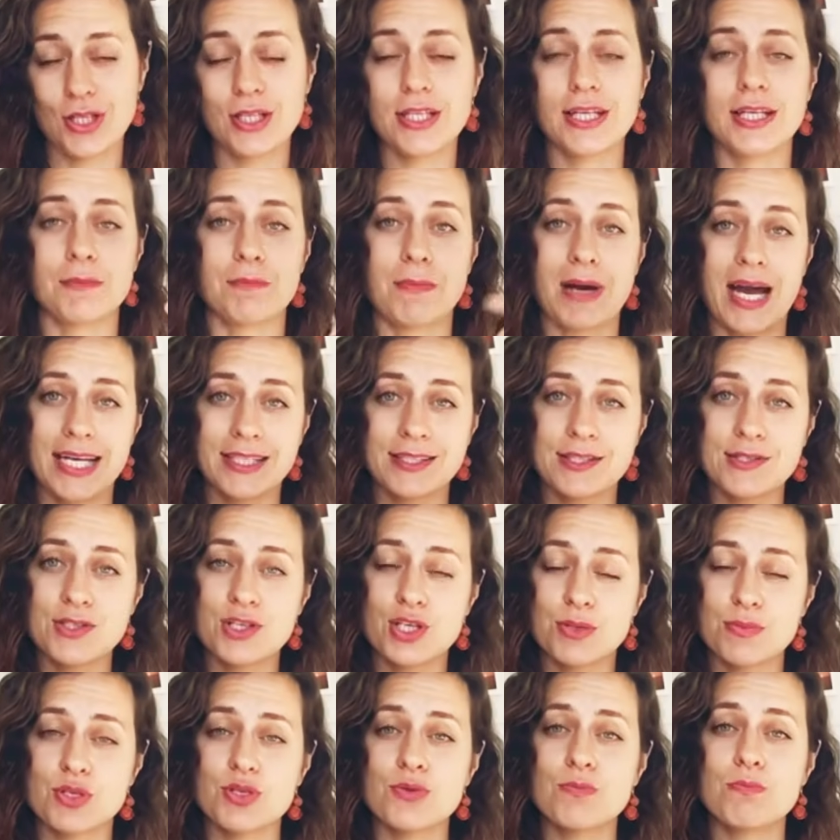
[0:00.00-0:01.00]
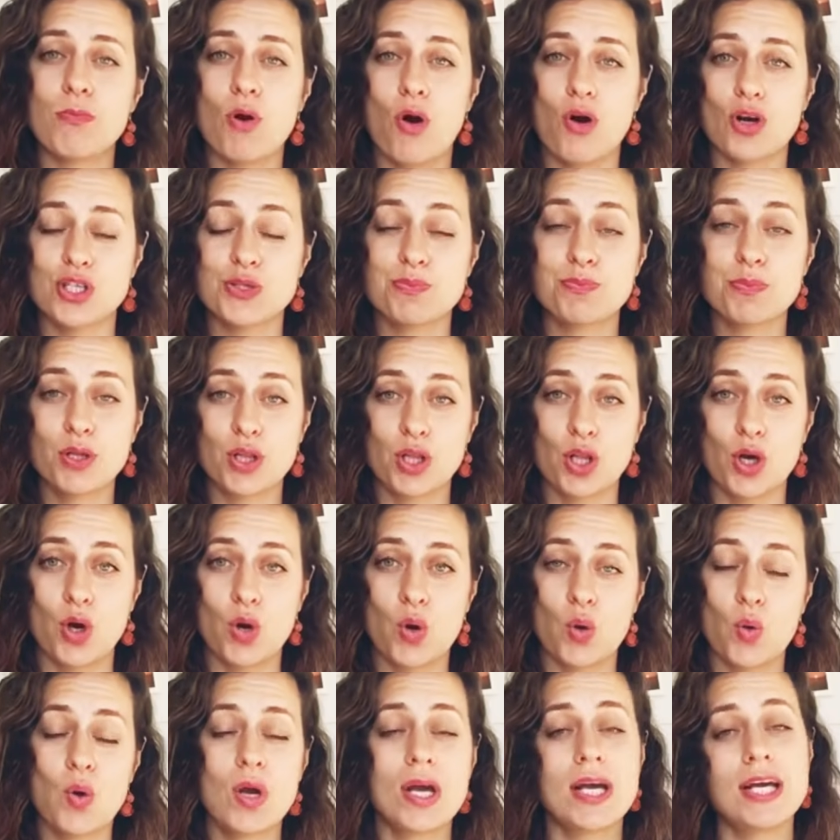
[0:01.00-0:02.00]
in my description box
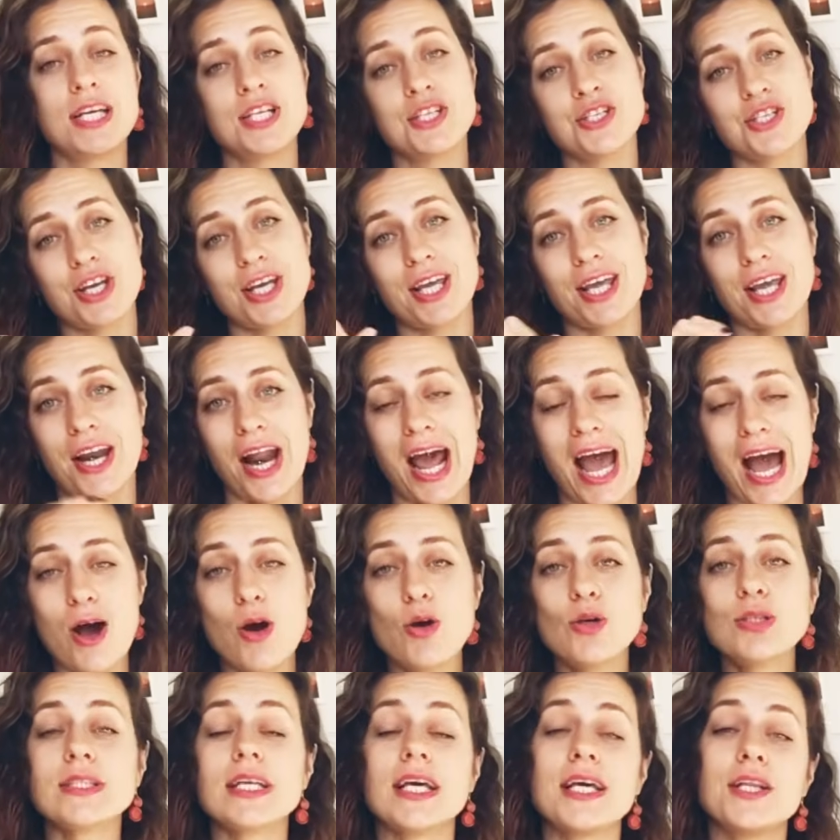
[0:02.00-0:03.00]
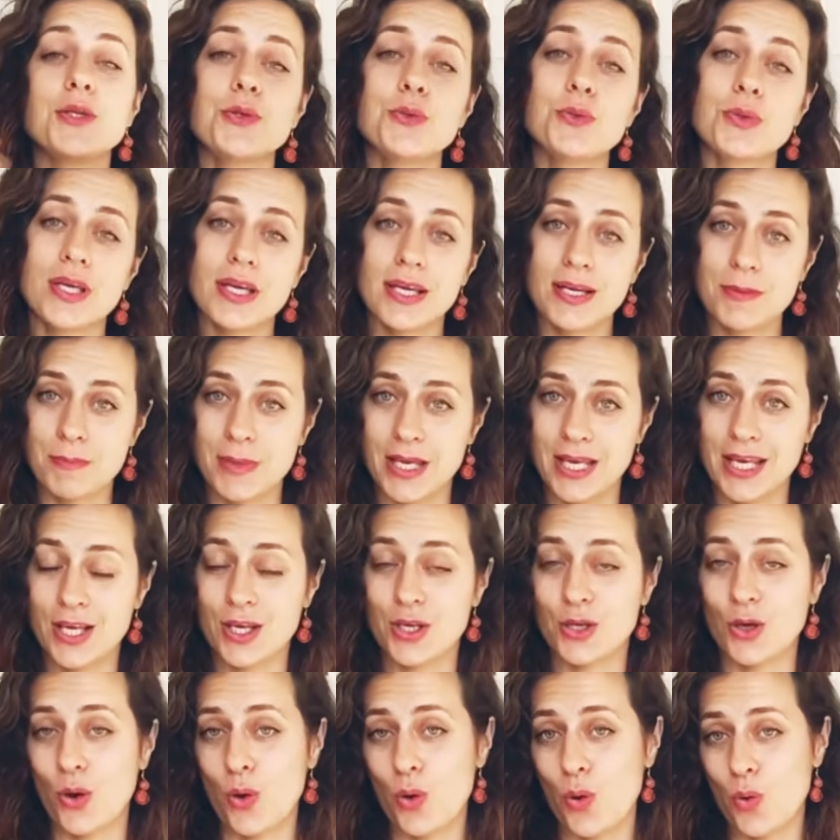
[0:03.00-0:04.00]
below. Check it out and you can make
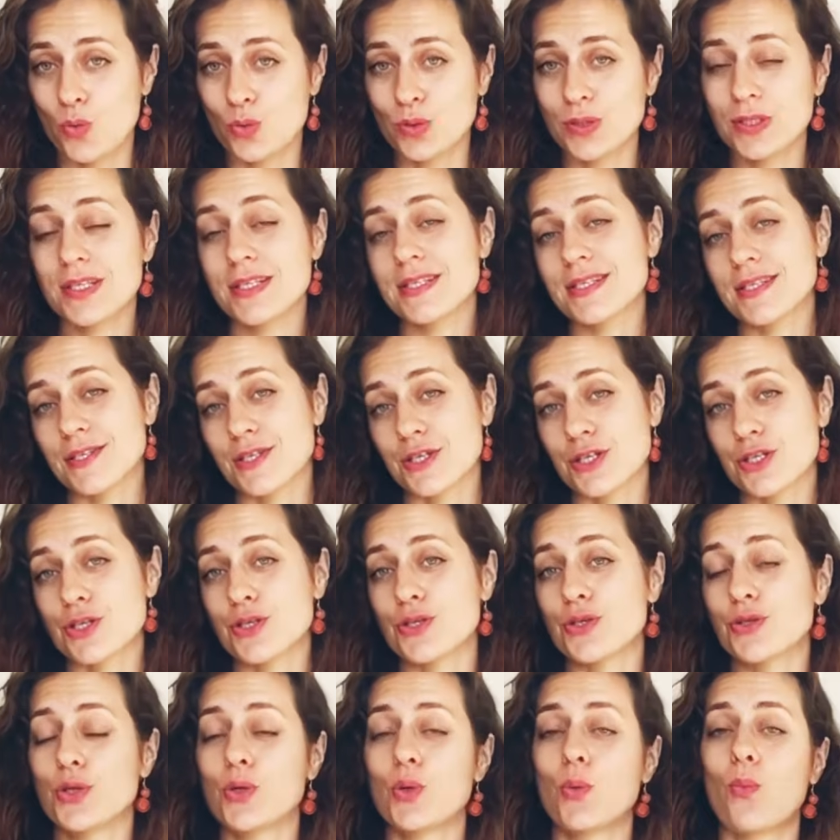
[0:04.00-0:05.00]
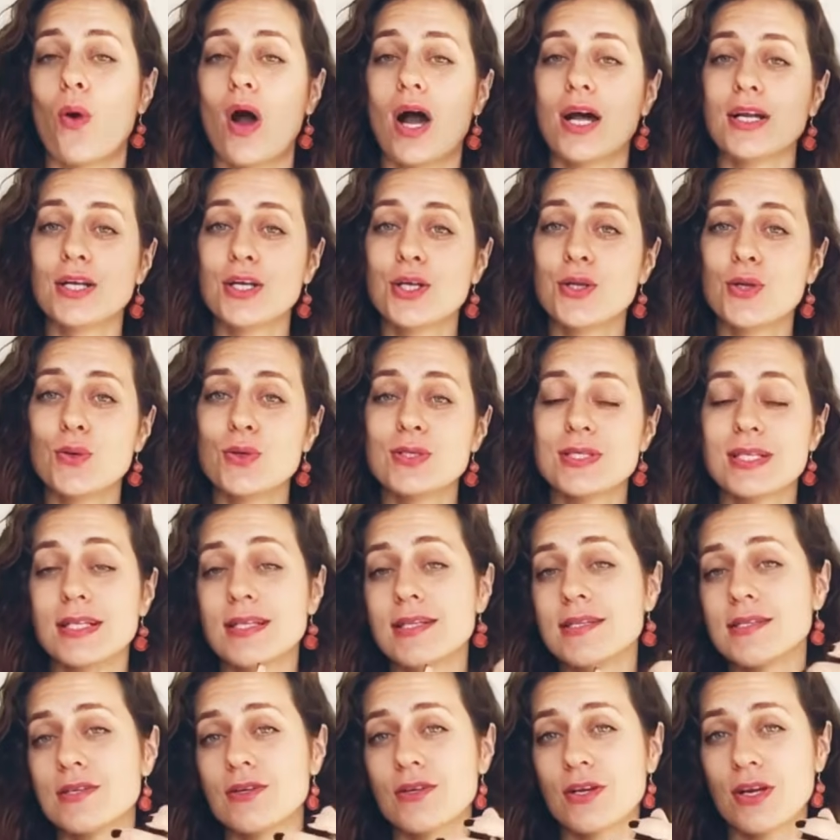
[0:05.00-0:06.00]
your own decision. Do you want to use
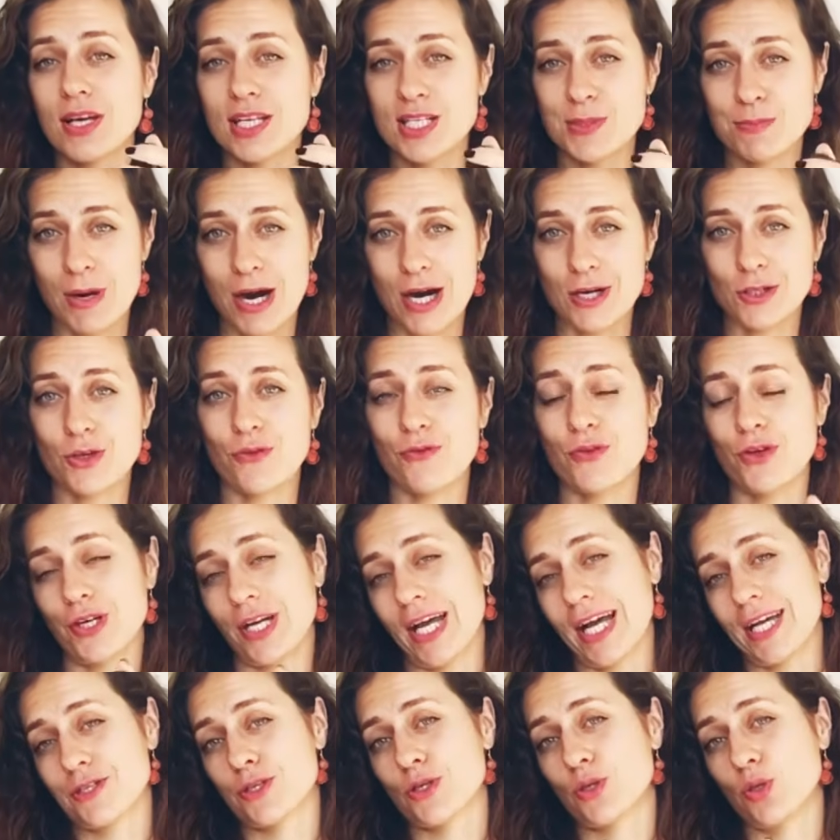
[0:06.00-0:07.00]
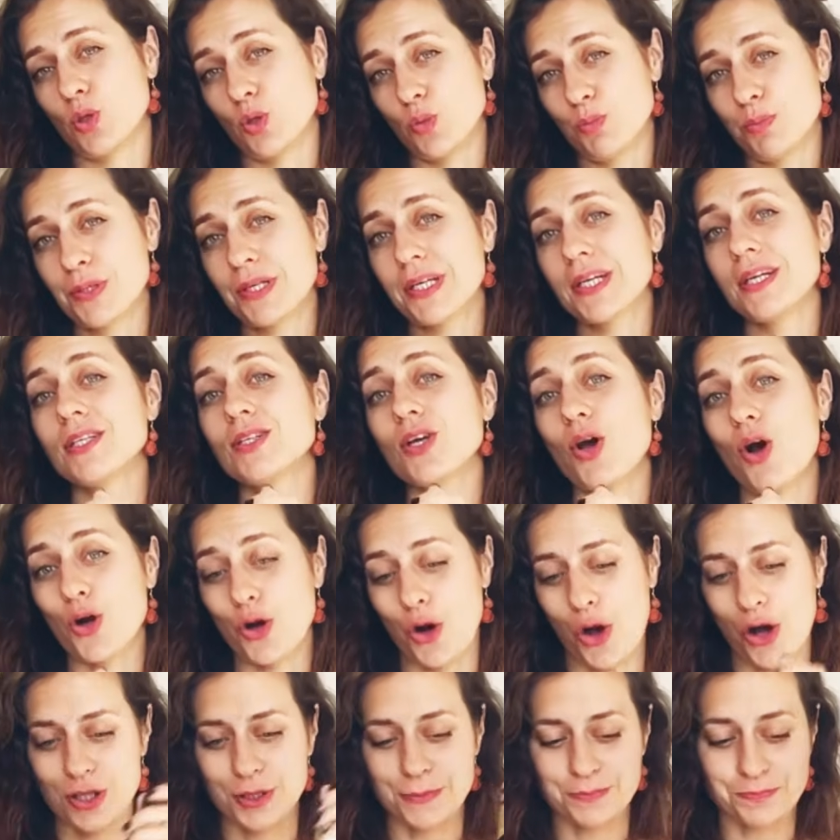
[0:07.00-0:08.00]
glycerin as part of your natural lubricant or
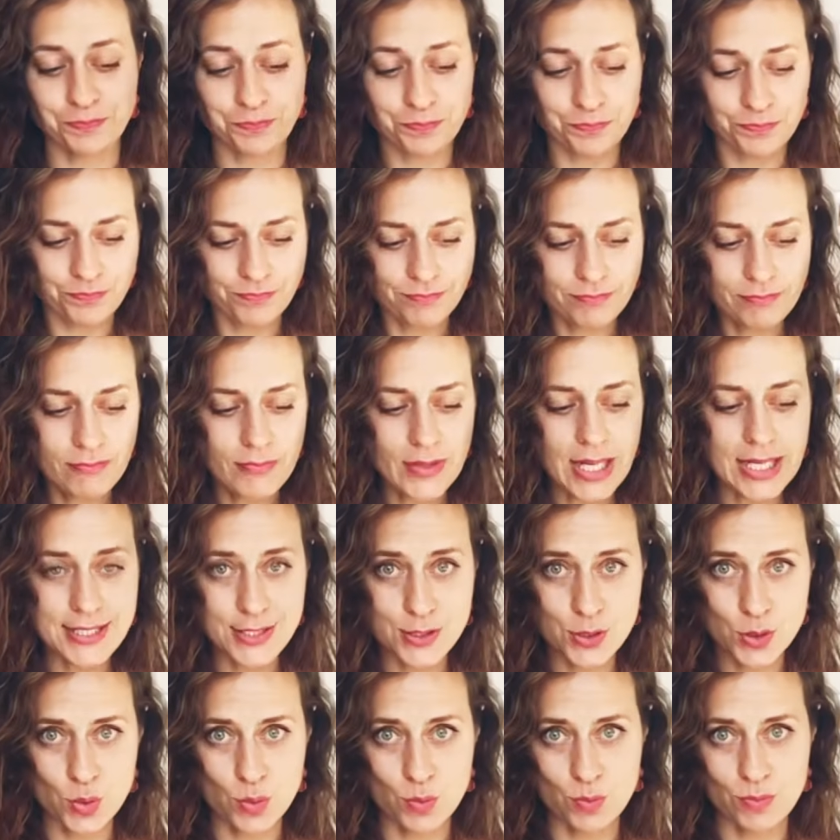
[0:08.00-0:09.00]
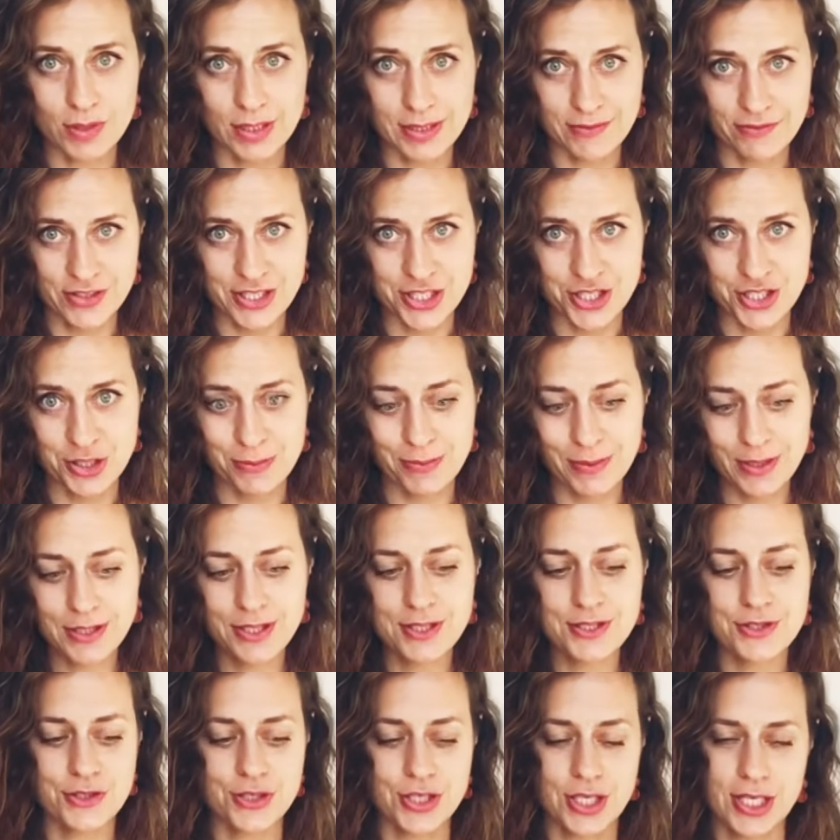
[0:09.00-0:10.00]
not? So vegetable
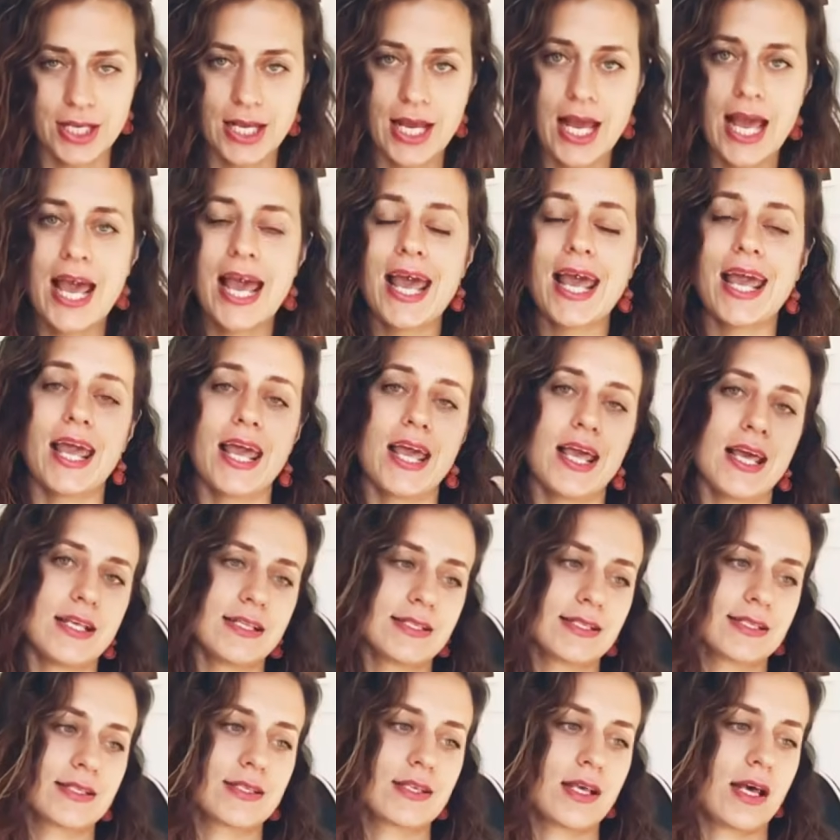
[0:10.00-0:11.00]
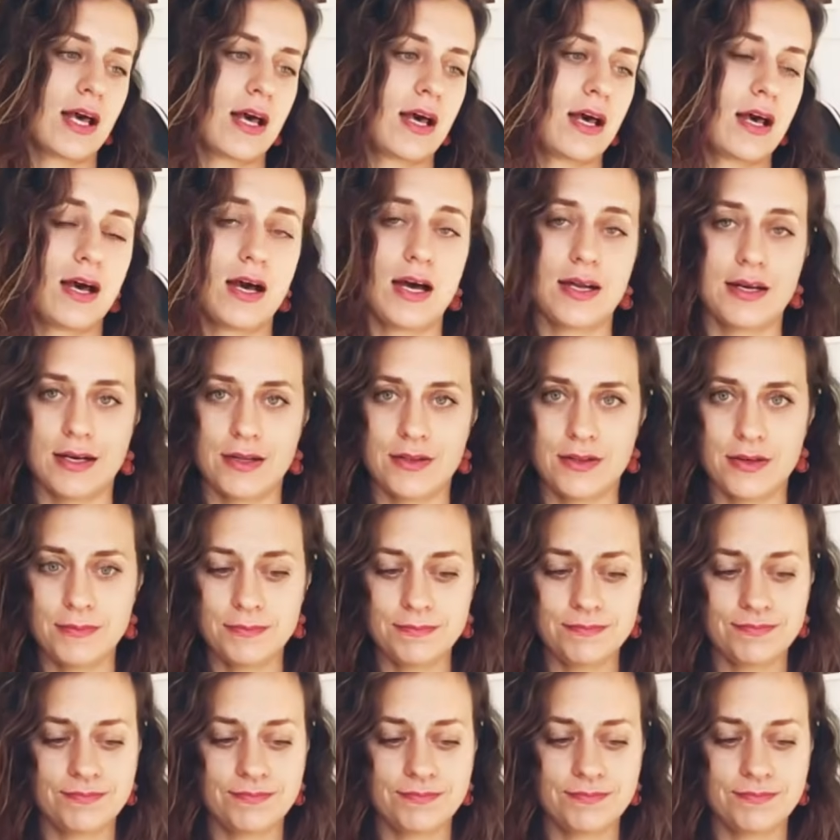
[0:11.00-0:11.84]
glycerin is another